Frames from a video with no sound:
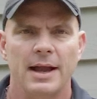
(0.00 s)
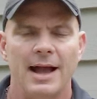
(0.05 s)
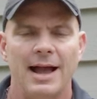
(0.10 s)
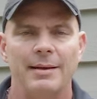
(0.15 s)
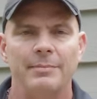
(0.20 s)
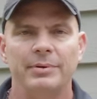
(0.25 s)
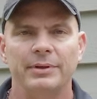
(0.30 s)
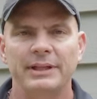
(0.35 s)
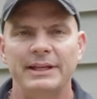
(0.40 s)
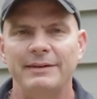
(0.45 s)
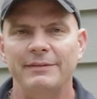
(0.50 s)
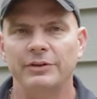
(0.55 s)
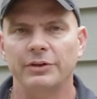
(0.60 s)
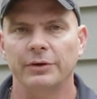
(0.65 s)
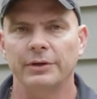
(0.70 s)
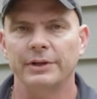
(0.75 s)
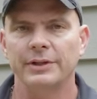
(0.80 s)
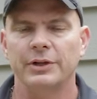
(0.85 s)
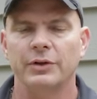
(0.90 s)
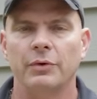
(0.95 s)
I believe
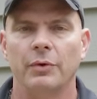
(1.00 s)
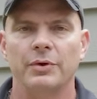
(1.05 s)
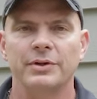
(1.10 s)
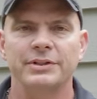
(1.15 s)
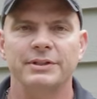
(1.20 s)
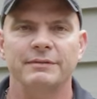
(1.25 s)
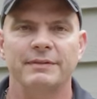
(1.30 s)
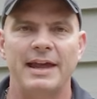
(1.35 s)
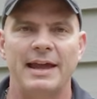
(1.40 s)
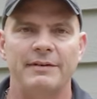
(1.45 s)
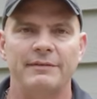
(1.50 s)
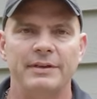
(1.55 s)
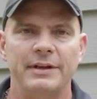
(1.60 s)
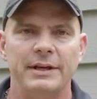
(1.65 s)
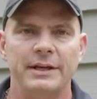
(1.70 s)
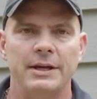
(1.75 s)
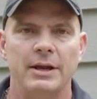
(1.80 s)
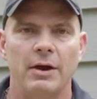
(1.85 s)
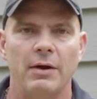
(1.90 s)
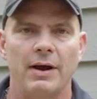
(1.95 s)
during the course of that
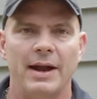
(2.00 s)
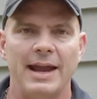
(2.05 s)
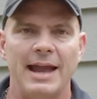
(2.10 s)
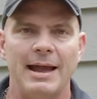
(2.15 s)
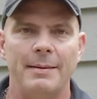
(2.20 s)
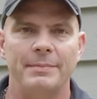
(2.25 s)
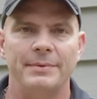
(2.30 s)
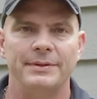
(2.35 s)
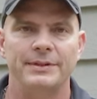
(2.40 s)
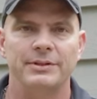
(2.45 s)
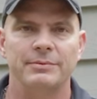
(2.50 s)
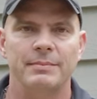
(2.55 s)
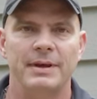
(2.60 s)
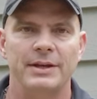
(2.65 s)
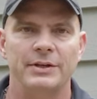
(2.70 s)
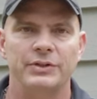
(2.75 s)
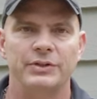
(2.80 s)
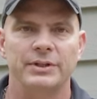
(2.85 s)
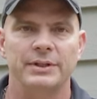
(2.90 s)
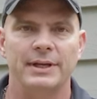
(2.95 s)
video I happened to
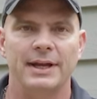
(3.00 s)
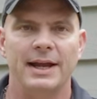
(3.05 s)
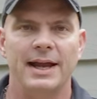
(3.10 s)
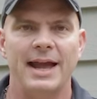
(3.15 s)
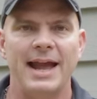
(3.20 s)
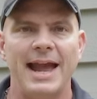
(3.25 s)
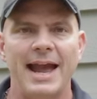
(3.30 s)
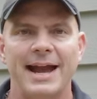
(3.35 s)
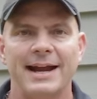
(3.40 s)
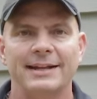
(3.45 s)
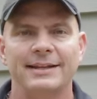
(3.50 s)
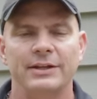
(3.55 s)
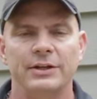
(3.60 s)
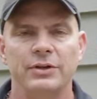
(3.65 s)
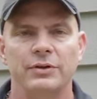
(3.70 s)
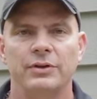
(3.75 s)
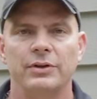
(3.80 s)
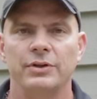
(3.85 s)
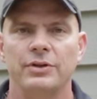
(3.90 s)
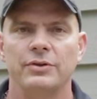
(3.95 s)
mention a hack that
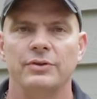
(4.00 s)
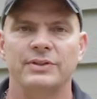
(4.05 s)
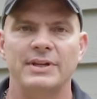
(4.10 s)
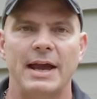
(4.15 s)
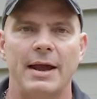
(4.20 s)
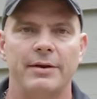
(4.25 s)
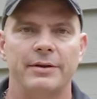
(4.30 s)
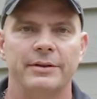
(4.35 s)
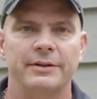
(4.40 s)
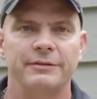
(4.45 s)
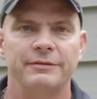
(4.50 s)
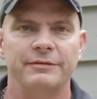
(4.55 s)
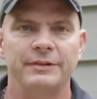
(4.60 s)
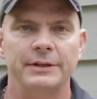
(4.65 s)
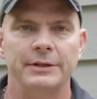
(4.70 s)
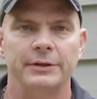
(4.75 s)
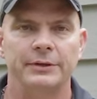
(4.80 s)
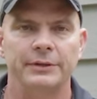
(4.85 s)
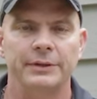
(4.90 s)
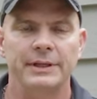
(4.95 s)
you can use out in the
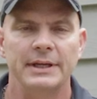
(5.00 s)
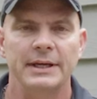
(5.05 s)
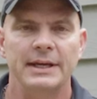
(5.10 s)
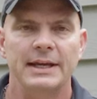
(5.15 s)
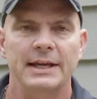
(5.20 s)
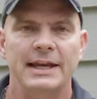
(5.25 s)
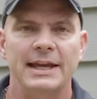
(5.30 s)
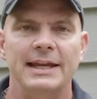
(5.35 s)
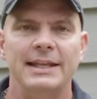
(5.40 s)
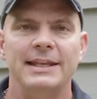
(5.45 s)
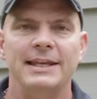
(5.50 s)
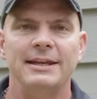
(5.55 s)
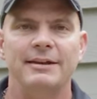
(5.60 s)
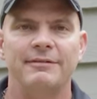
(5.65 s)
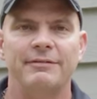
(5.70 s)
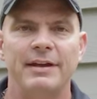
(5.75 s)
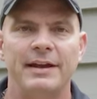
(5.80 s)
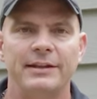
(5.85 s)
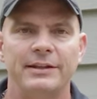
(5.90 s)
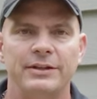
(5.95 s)
field in the
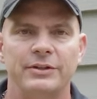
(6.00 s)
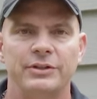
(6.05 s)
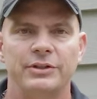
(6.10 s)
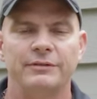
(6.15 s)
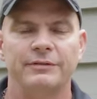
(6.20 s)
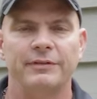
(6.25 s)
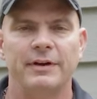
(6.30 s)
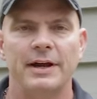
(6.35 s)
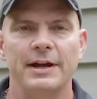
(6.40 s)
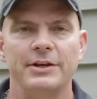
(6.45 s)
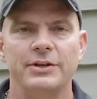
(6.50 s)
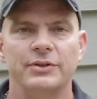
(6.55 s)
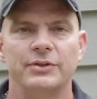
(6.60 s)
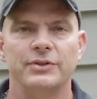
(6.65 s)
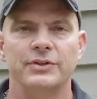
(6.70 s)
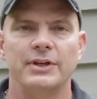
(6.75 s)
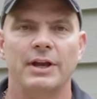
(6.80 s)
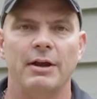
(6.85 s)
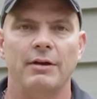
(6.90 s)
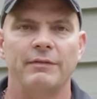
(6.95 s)
event that you find
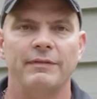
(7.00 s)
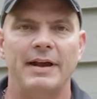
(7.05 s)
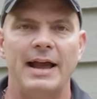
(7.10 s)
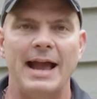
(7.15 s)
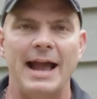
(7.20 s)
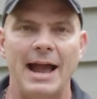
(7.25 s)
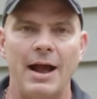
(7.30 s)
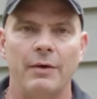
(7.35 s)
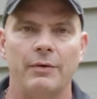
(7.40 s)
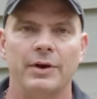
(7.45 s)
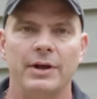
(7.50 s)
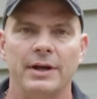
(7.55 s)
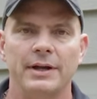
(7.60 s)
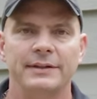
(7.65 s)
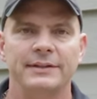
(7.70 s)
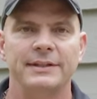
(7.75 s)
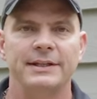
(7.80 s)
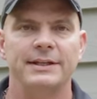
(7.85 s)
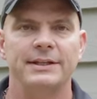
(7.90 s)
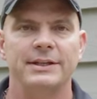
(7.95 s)
yourself out
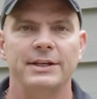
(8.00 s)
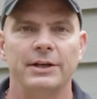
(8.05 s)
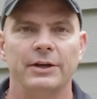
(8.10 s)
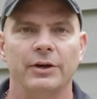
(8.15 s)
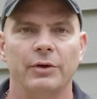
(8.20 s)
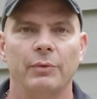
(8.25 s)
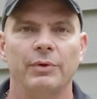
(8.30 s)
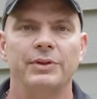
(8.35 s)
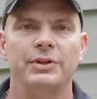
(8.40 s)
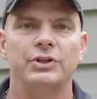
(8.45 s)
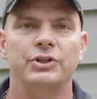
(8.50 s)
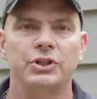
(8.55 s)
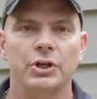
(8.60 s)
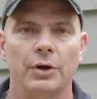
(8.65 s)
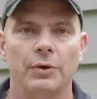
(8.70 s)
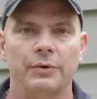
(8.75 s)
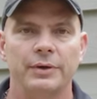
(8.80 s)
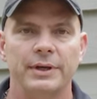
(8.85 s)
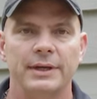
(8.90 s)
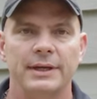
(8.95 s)
hunting deer with a
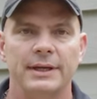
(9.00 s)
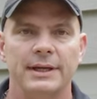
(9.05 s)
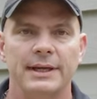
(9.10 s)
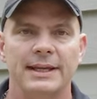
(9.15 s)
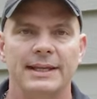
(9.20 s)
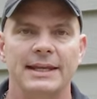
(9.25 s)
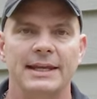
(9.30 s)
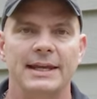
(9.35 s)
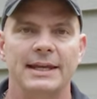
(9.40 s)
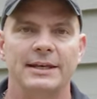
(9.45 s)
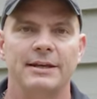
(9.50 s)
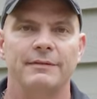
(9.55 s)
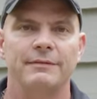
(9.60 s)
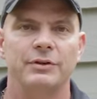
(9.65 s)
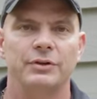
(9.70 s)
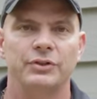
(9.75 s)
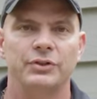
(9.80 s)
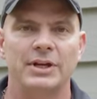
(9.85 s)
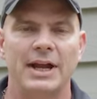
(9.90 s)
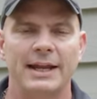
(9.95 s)
choke in the end of
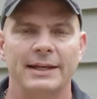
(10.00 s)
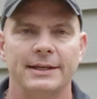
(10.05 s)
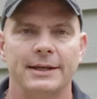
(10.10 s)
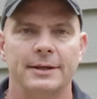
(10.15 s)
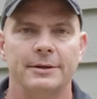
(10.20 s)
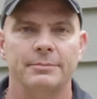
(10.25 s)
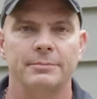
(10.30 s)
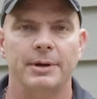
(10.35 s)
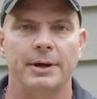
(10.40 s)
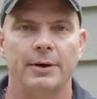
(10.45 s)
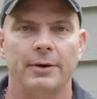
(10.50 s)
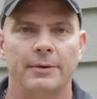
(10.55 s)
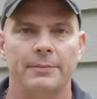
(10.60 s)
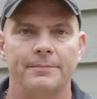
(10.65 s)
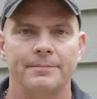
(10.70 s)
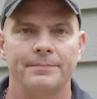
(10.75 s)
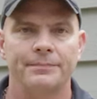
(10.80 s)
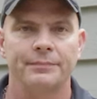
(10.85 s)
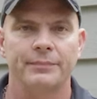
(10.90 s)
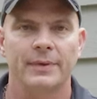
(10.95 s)
your shotgun barrel.
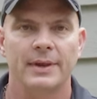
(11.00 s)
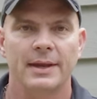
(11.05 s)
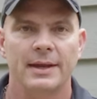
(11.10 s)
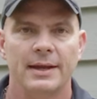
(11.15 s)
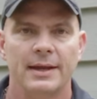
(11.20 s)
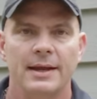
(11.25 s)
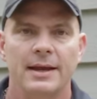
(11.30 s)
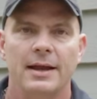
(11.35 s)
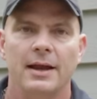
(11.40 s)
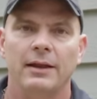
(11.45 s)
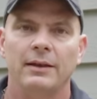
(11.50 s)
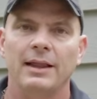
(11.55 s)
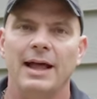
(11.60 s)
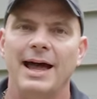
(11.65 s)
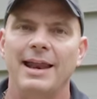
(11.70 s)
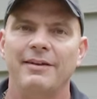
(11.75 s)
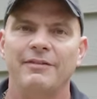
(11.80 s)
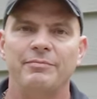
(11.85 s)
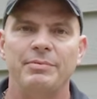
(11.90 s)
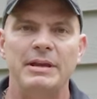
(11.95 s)
A
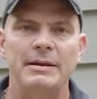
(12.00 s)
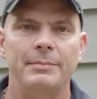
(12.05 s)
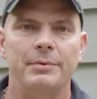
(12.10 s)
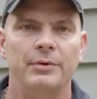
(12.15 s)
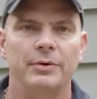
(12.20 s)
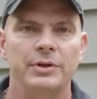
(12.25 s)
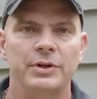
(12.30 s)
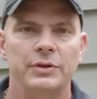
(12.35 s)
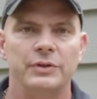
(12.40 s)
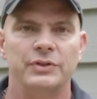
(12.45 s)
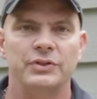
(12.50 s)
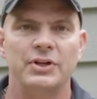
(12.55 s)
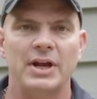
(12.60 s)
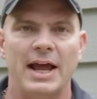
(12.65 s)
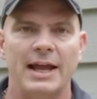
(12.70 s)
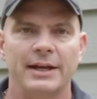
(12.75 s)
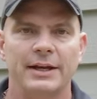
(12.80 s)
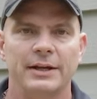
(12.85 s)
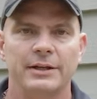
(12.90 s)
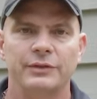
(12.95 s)
lot of people use
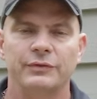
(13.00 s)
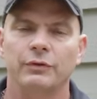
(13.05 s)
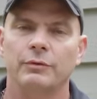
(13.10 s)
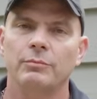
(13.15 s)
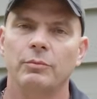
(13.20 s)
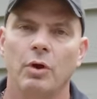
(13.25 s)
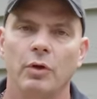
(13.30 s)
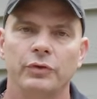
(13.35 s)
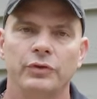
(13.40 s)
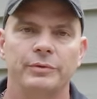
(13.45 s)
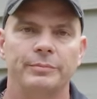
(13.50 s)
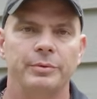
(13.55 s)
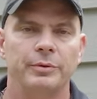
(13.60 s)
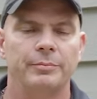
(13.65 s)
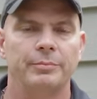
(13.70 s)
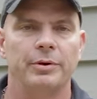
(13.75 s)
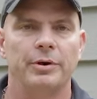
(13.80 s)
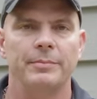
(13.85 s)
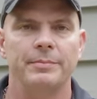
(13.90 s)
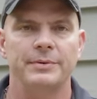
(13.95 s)
shotguns for
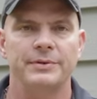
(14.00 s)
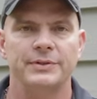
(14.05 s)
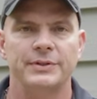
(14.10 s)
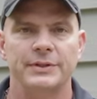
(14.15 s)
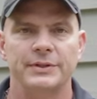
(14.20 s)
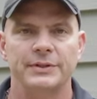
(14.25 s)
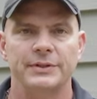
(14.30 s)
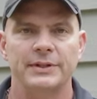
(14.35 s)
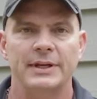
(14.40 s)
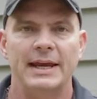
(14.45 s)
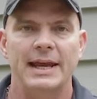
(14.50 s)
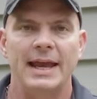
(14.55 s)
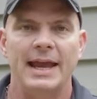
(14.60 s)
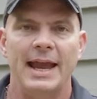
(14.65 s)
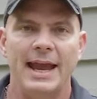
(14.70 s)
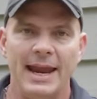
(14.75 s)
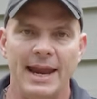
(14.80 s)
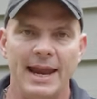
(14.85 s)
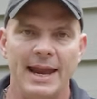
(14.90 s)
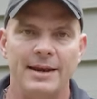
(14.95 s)
multiple purposes,
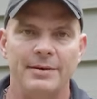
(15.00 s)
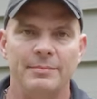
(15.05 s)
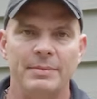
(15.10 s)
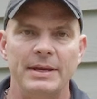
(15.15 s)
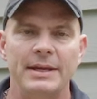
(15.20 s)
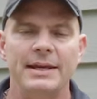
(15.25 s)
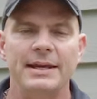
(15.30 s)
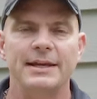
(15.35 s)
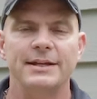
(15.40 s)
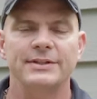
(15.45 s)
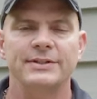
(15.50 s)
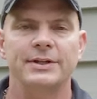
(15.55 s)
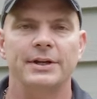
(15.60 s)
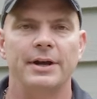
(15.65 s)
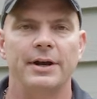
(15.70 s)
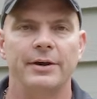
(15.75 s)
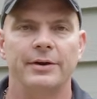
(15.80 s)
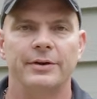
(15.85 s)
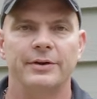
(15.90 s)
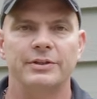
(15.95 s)
and many is the
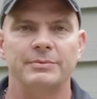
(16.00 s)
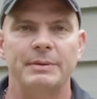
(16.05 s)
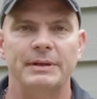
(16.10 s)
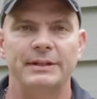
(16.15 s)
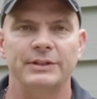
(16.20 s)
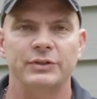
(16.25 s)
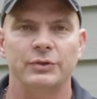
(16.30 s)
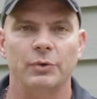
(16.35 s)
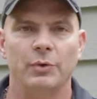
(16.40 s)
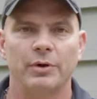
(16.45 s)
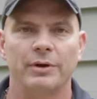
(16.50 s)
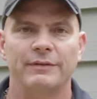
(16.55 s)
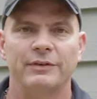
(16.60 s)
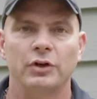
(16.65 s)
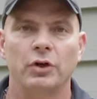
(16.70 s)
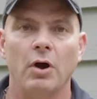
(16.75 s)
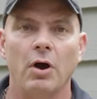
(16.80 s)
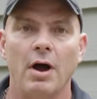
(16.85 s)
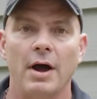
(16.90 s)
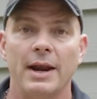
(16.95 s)
hunter has been sort of
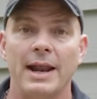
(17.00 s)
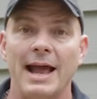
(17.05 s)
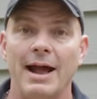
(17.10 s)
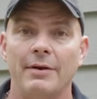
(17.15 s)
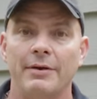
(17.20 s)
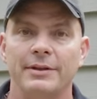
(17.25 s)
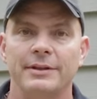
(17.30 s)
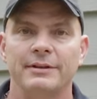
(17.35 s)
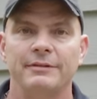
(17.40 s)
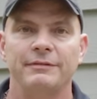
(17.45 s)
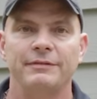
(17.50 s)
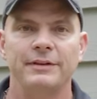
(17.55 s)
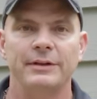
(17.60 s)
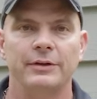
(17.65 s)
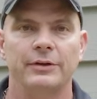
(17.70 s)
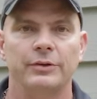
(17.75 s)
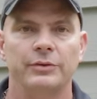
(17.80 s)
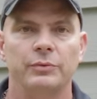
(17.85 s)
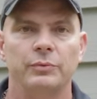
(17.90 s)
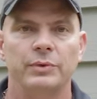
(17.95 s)
caught out in the
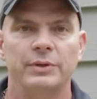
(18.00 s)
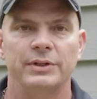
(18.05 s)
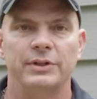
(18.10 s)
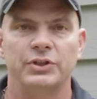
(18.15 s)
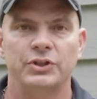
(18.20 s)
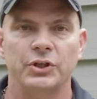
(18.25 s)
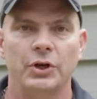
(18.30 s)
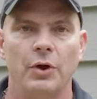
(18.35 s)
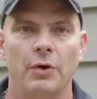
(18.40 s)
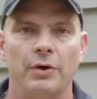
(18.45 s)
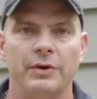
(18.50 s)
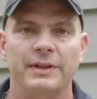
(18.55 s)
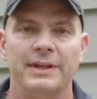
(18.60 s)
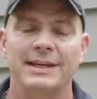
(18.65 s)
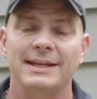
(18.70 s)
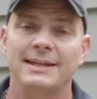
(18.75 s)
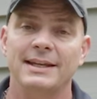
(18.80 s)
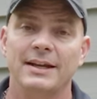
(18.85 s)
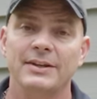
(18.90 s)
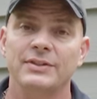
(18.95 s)
field with a choke that
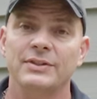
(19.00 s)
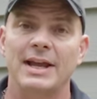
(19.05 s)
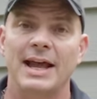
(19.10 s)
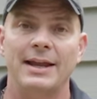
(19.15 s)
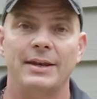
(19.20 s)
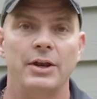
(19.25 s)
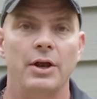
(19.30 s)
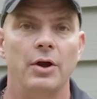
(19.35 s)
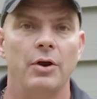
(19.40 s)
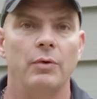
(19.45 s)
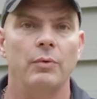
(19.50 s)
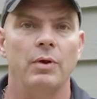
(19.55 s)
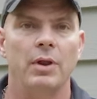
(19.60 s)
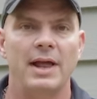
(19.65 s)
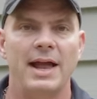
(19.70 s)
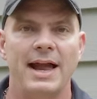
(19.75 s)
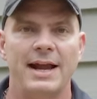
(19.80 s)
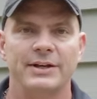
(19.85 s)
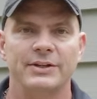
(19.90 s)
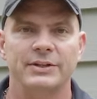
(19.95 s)
he does not know
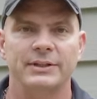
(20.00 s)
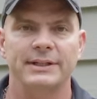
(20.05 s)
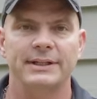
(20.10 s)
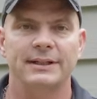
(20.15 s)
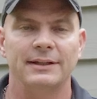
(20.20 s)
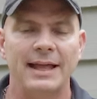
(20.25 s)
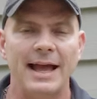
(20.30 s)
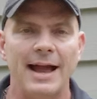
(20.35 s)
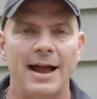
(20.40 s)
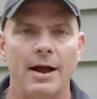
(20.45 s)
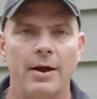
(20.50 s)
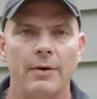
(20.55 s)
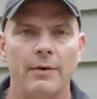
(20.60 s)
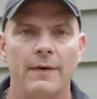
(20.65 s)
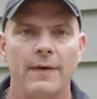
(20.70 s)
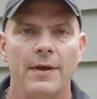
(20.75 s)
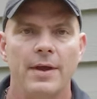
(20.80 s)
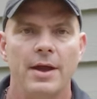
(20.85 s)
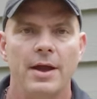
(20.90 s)
will actually allow